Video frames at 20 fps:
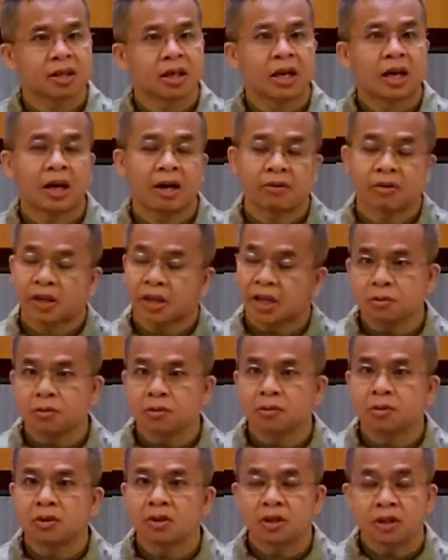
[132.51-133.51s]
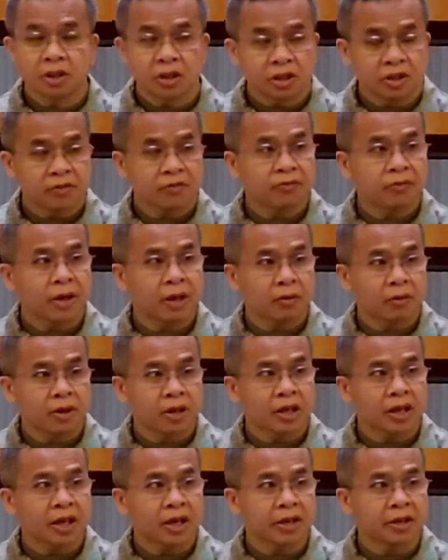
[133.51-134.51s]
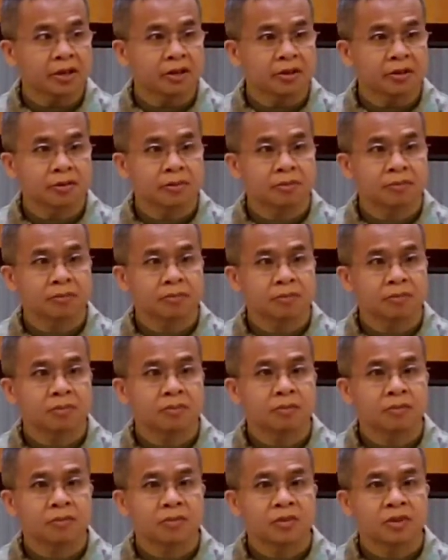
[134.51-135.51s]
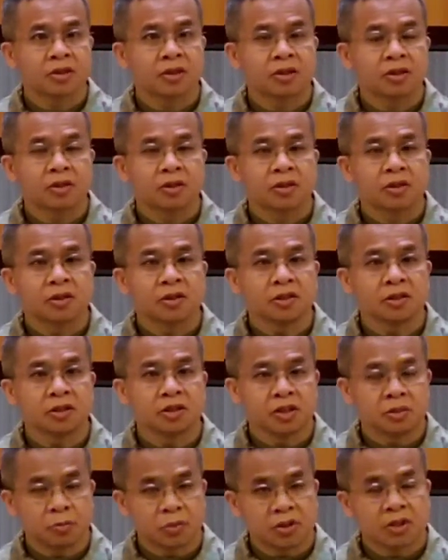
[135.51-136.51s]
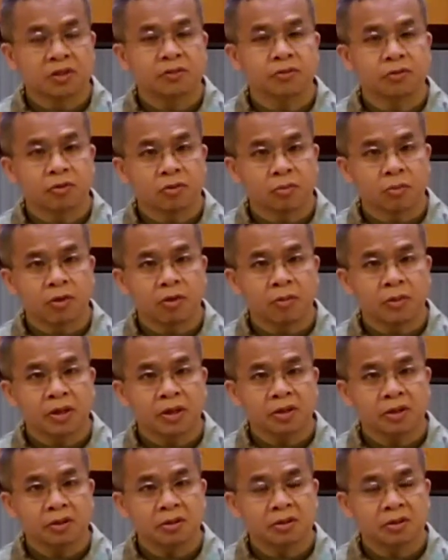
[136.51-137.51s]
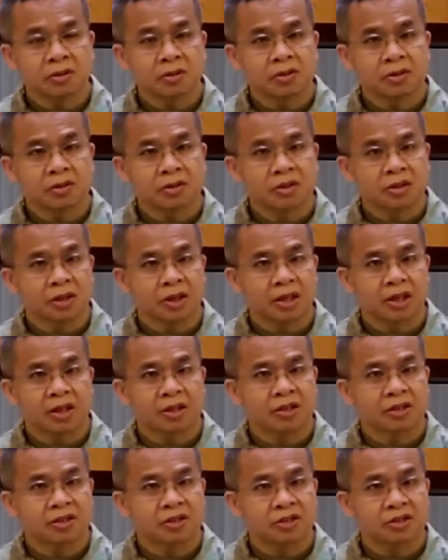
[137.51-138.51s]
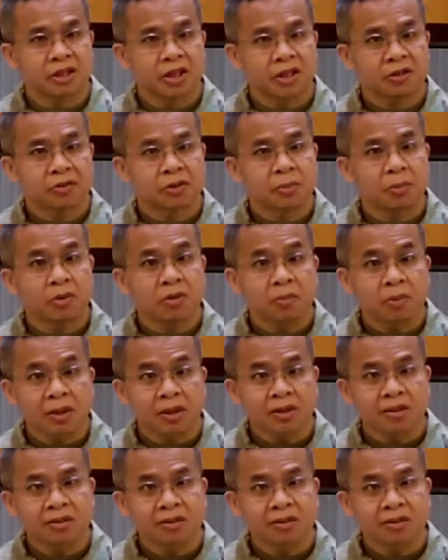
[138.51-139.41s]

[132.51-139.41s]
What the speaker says: How can we live our life in a peaceful moment, not scary moment,